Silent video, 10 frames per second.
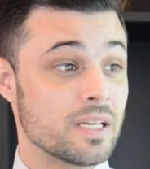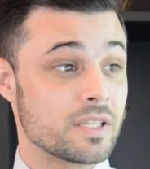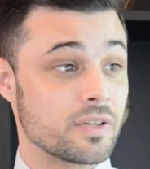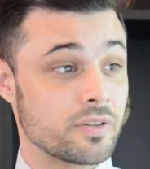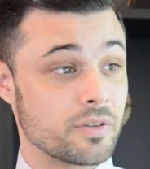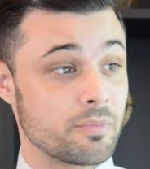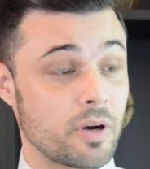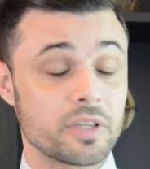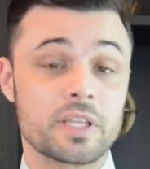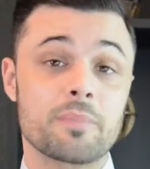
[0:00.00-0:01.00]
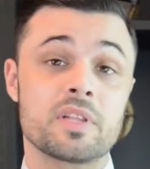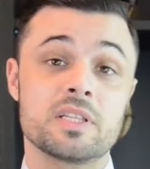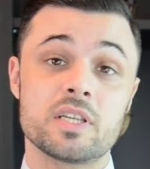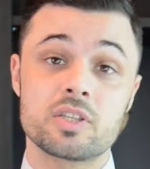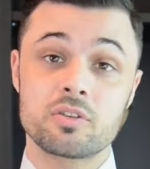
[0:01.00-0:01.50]
So the market
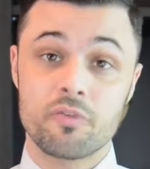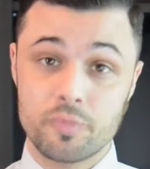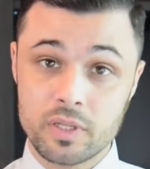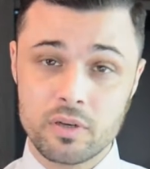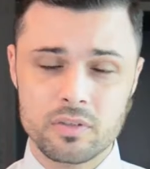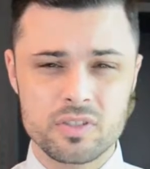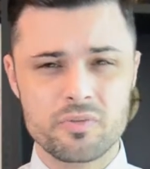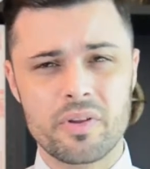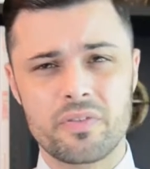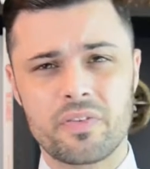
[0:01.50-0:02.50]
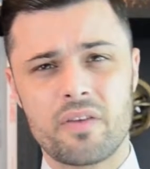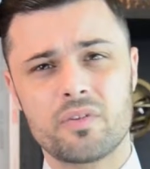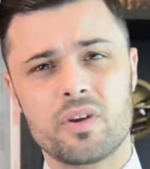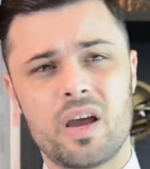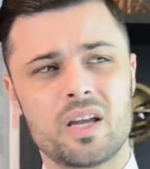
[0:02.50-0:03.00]
capitalization of Bitcoin is around
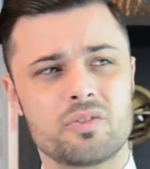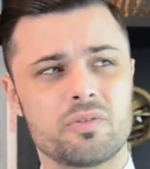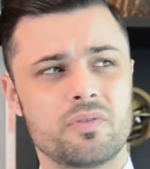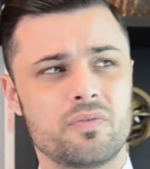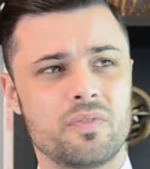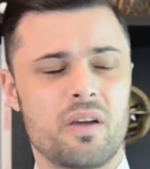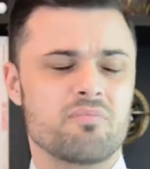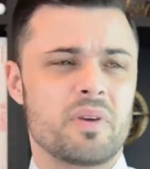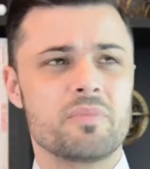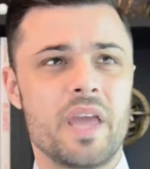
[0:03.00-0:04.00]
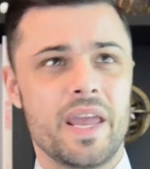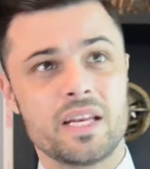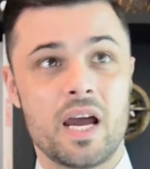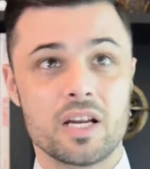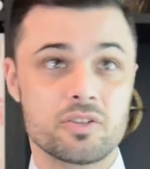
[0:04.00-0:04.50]
700, now maybe
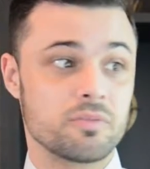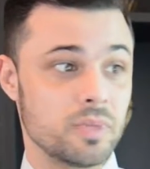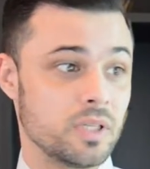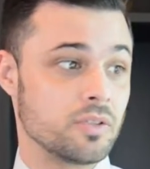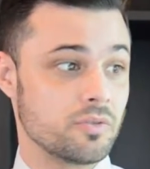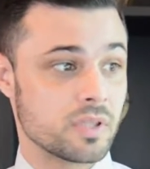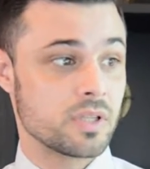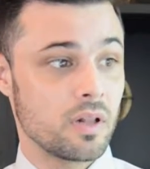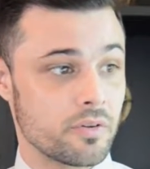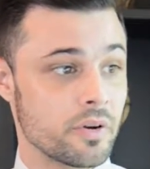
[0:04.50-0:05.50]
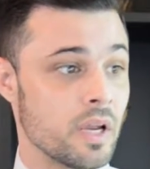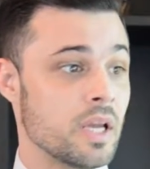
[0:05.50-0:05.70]
800 billion US dollar.